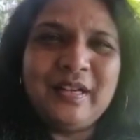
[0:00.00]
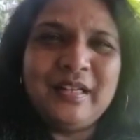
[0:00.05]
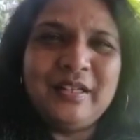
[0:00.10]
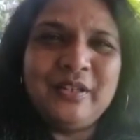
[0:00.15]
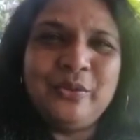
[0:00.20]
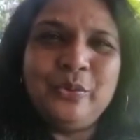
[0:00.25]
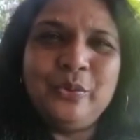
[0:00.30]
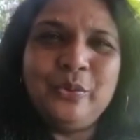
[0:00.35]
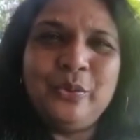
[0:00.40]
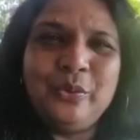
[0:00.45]

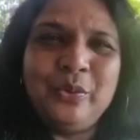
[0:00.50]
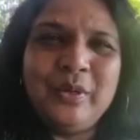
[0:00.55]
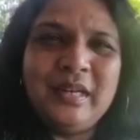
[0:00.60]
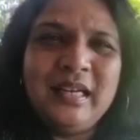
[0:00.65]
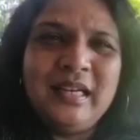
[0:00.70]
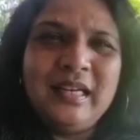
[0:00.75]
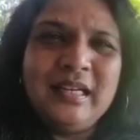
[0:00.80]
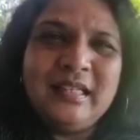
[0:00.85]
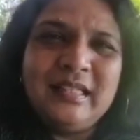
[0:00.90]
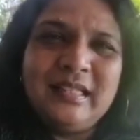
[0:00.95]
do
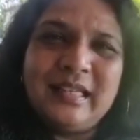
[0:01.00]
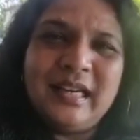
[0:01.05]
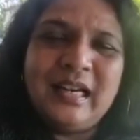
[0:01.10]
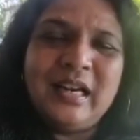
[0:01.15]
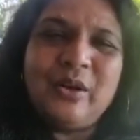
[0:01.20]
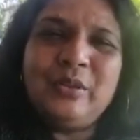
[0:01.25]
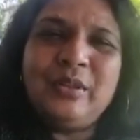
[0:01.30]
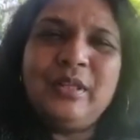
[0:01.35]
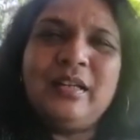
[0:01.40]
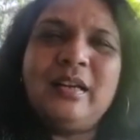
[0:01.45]
check
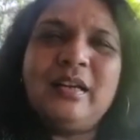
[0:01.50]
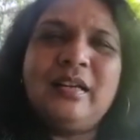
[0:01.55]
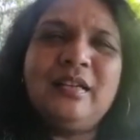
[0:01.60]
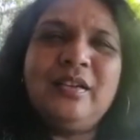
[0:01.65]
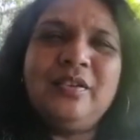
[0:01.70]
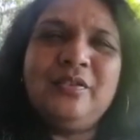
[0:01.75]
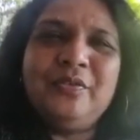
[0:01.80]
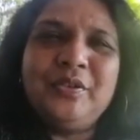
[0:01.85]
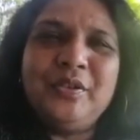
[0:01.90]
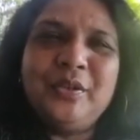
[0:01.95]
out the Garden
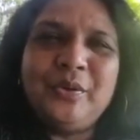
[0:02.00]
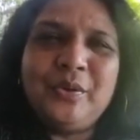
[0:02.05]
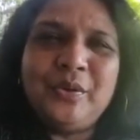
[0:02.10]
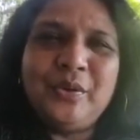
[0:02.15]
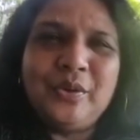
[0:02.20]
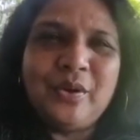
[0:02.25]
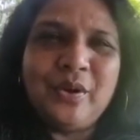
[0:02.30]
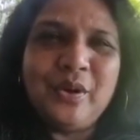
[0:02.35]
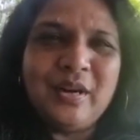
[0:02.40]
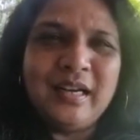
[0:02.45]
of
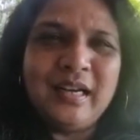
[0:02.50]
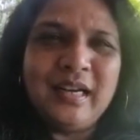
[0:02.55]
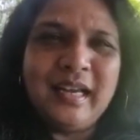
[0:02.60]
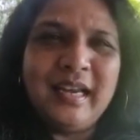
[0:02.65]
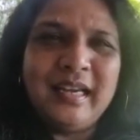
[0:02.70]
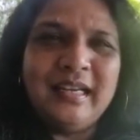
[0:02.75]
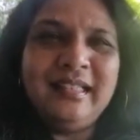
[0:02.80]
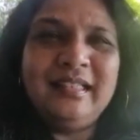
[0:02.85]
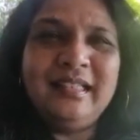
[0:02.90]
Neuro online.